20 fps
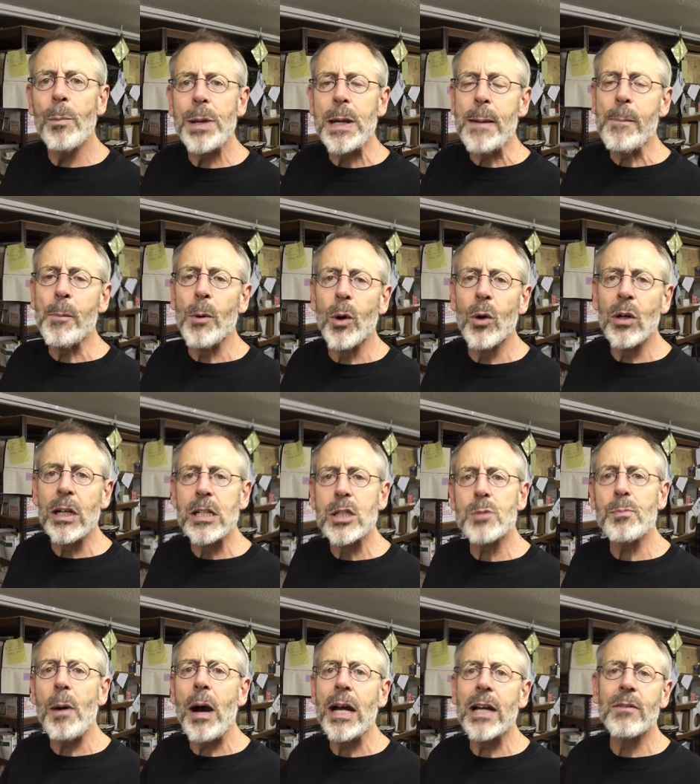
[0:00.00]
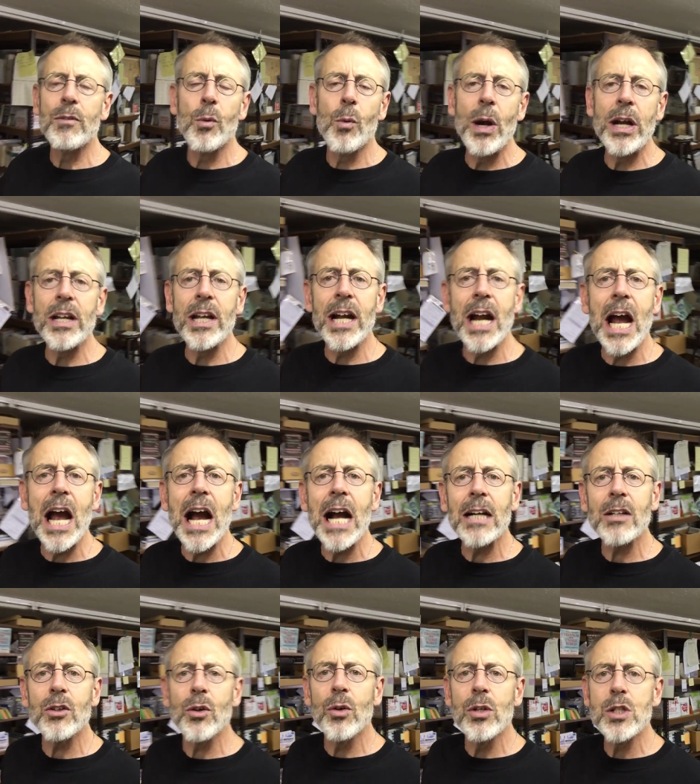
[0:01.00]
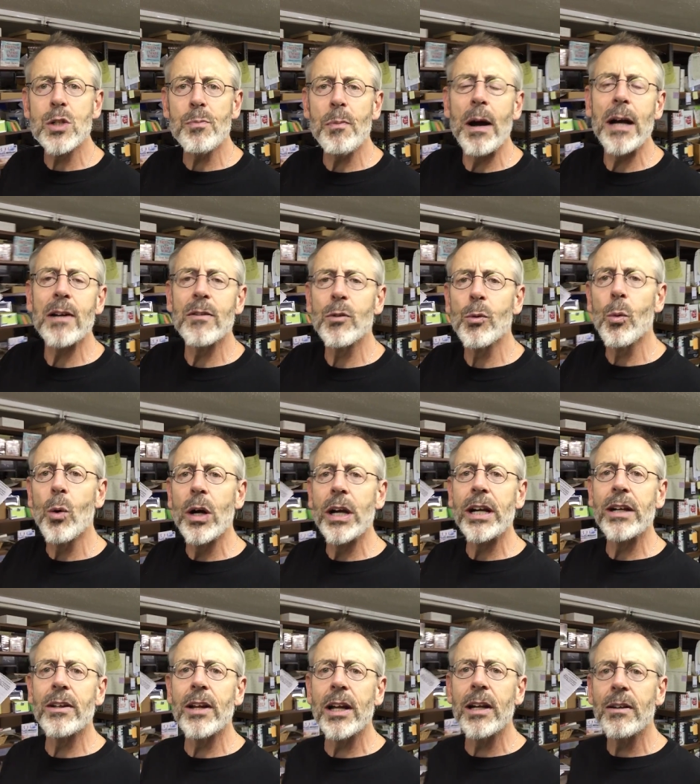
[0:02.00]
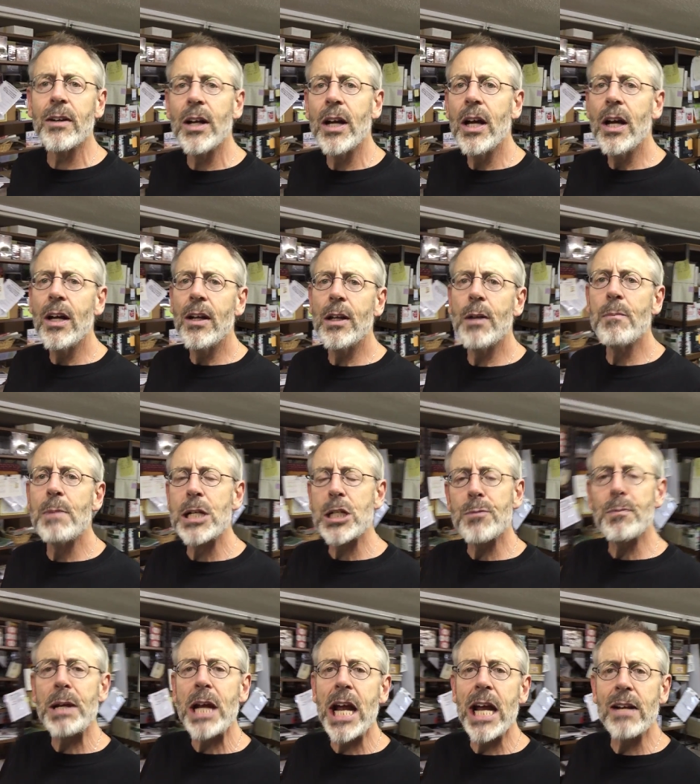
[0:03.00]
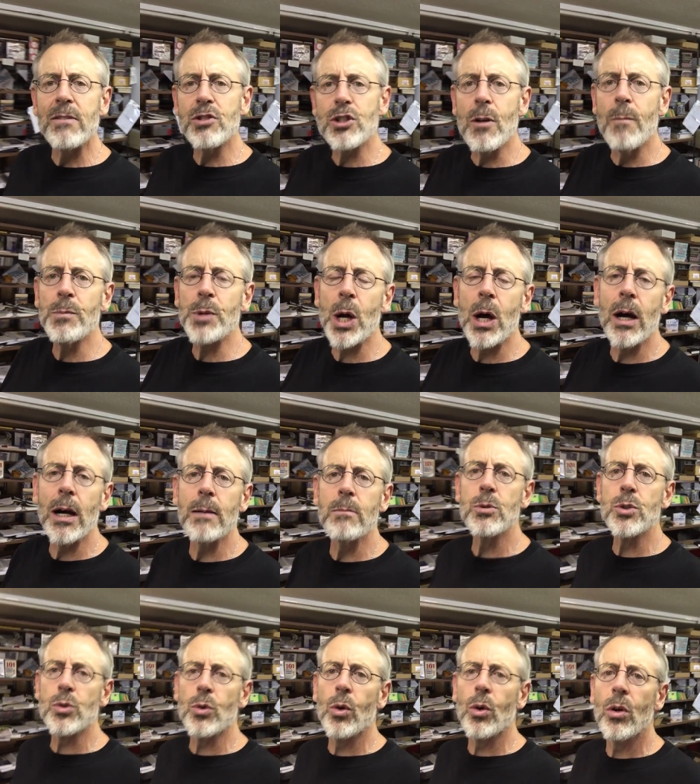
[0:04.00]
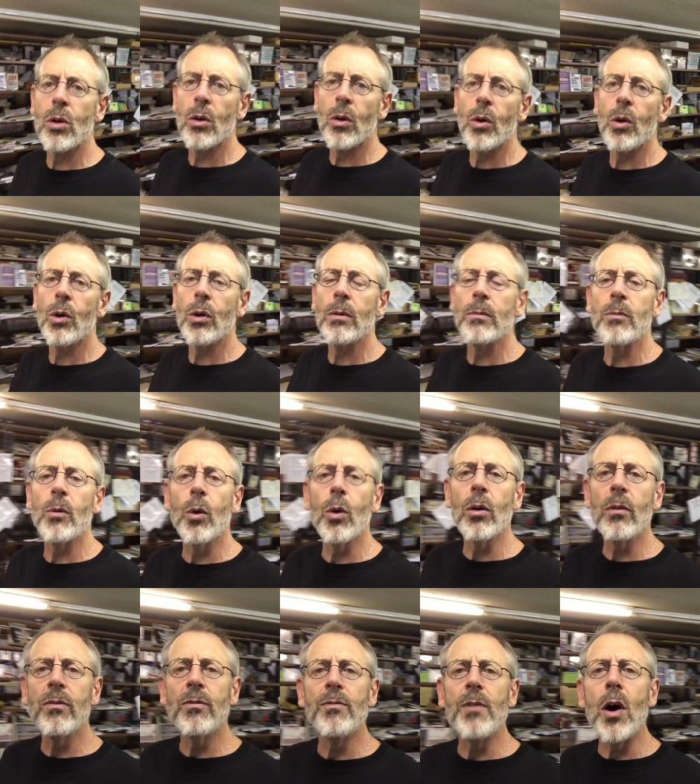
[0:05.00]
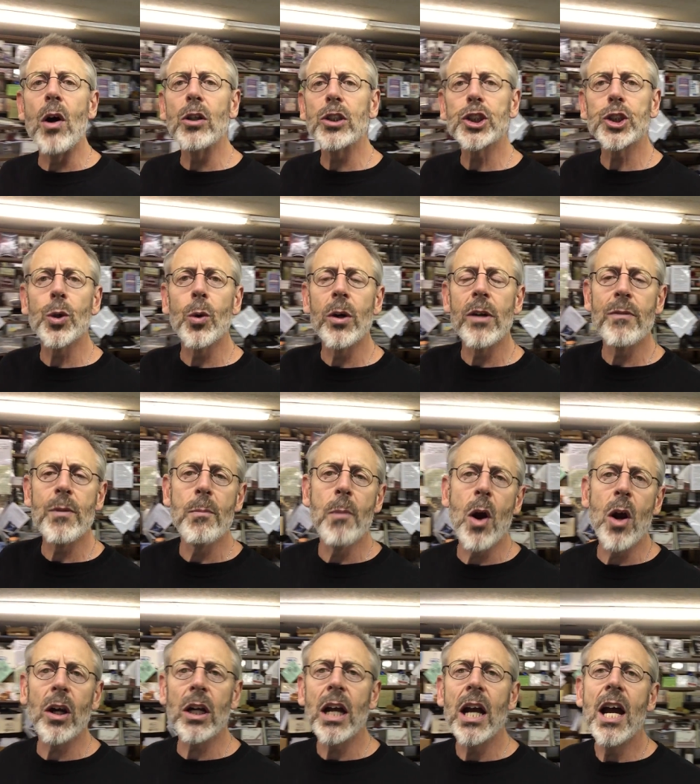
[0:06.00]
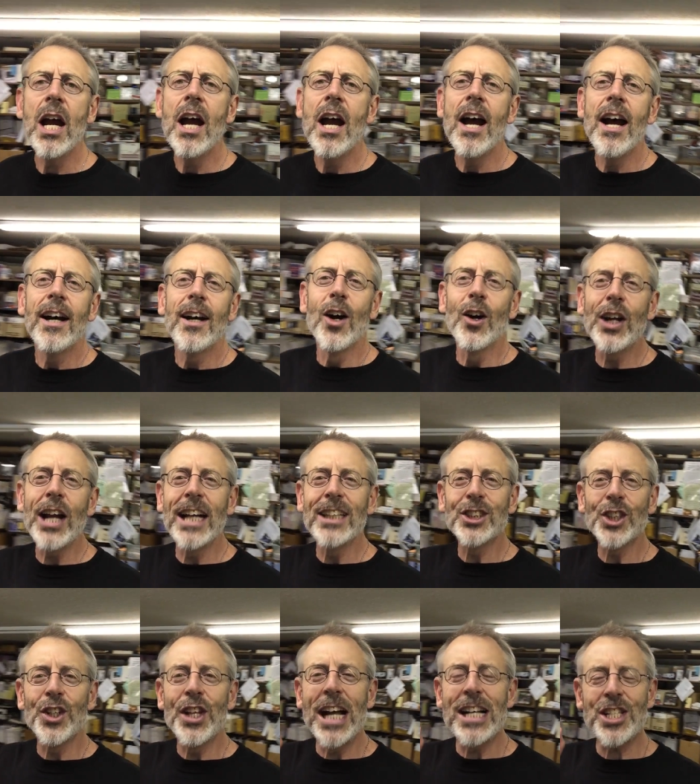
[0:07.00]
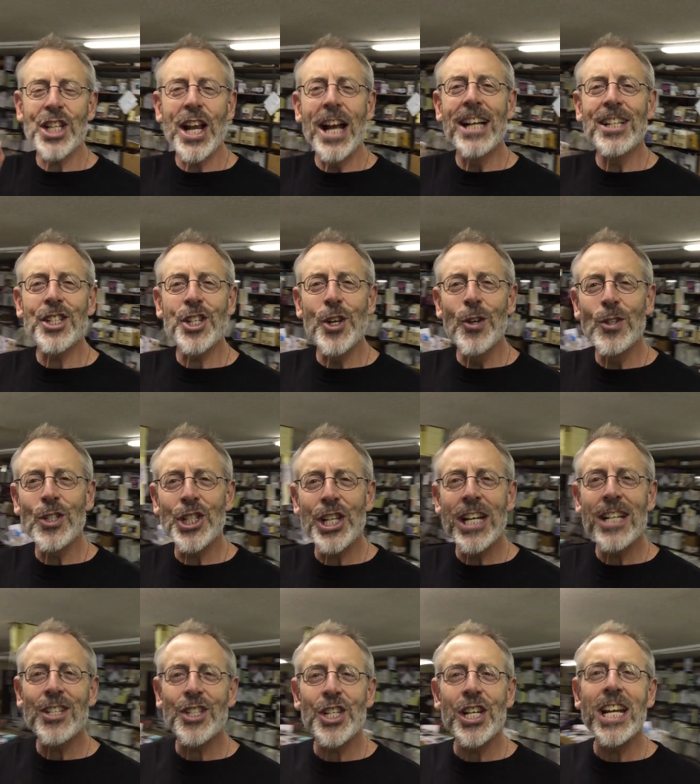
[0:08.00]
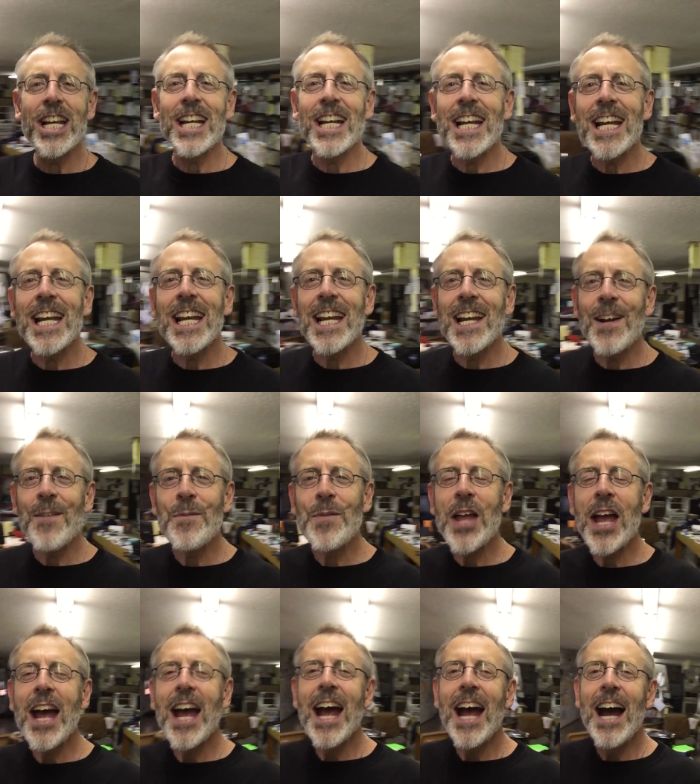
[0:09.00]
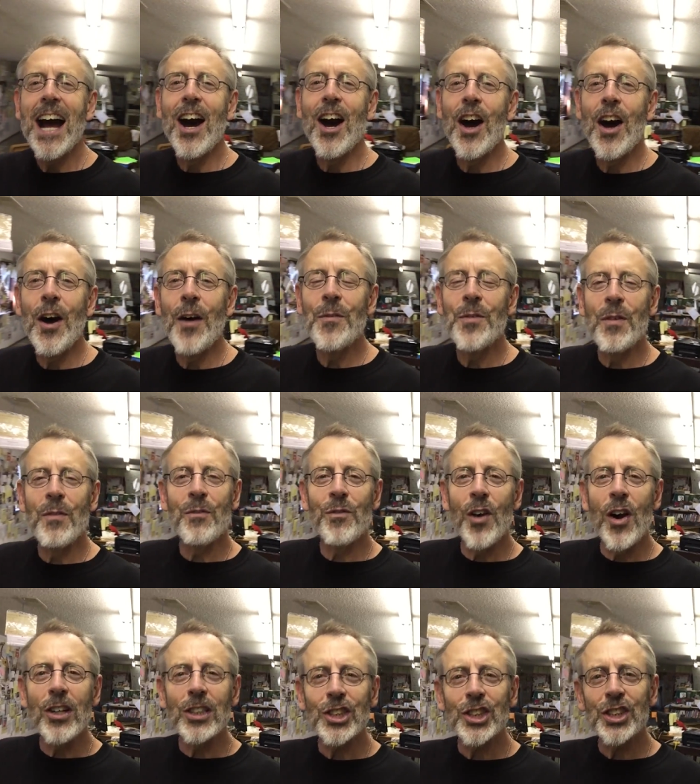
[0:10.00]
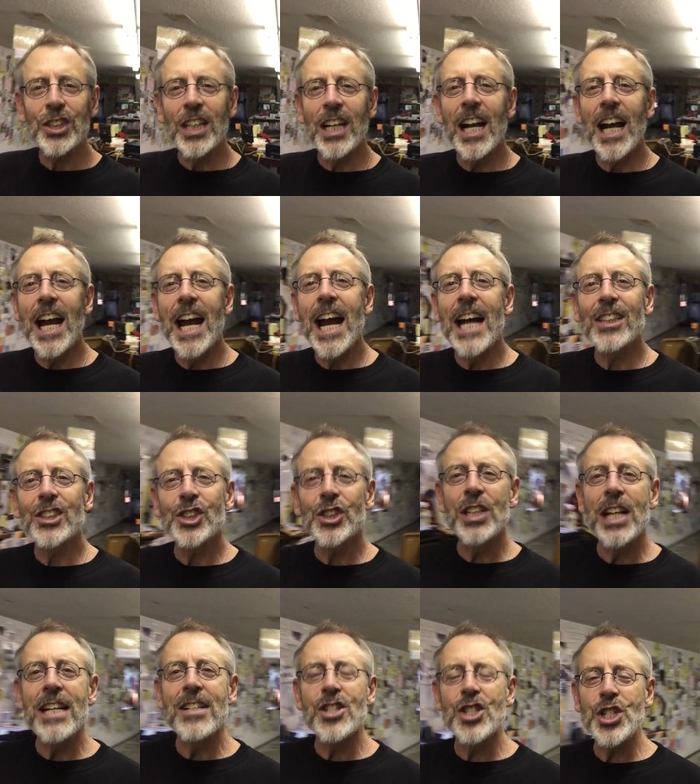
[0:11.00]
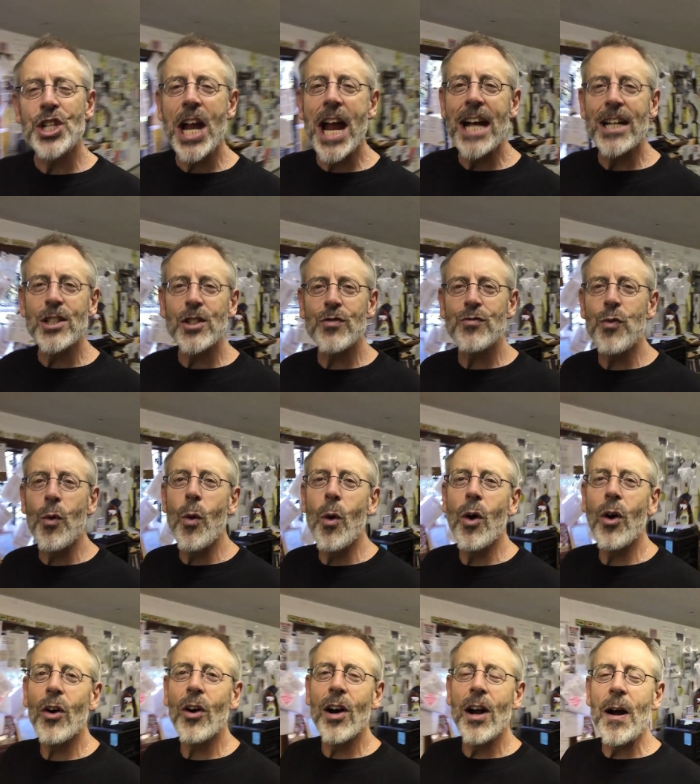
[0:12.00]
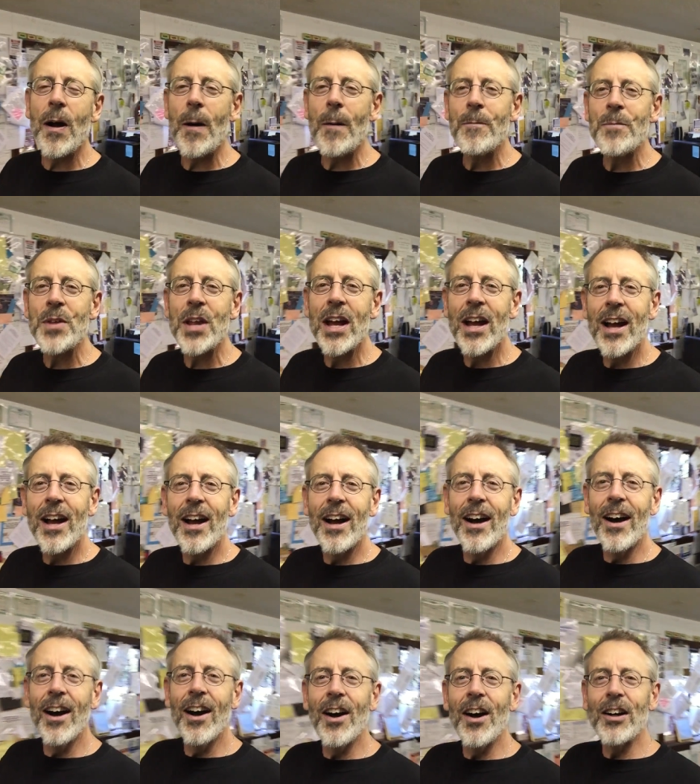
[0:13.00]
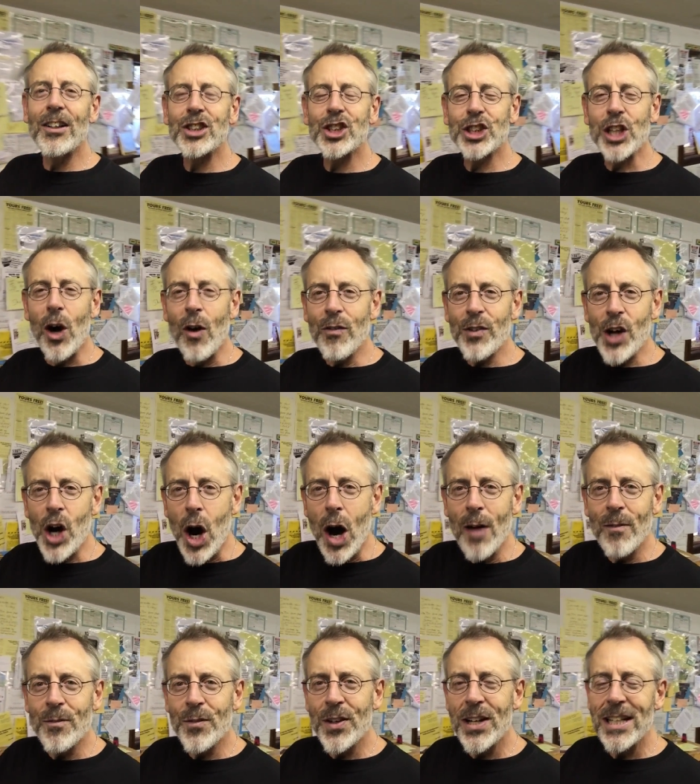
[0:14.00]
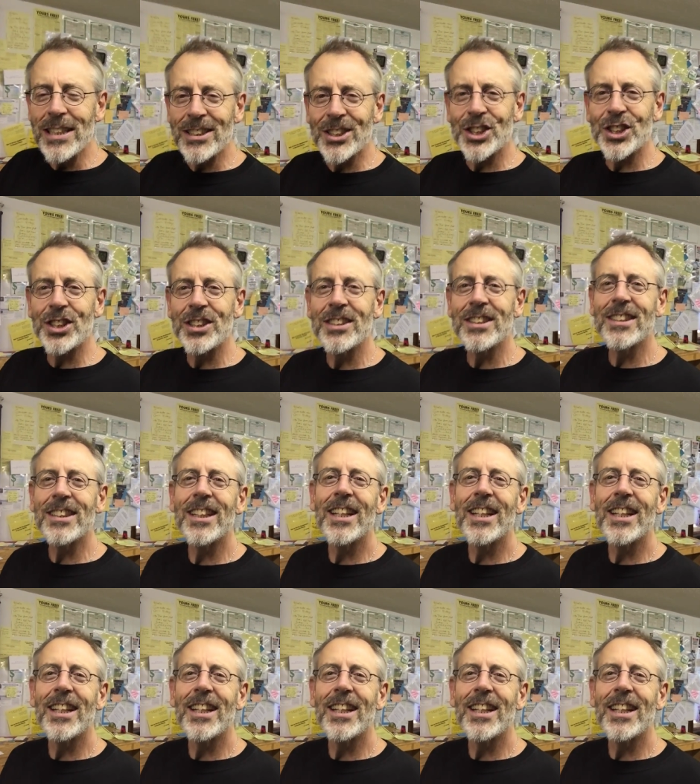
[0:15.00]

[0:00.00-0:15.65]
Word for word: people, in spite of the way they act, or in spite of the way they misbehave sometimes, or fall short of the mark. Okay, so that's S-U-C-C-E. The first S then stands for self-confidence.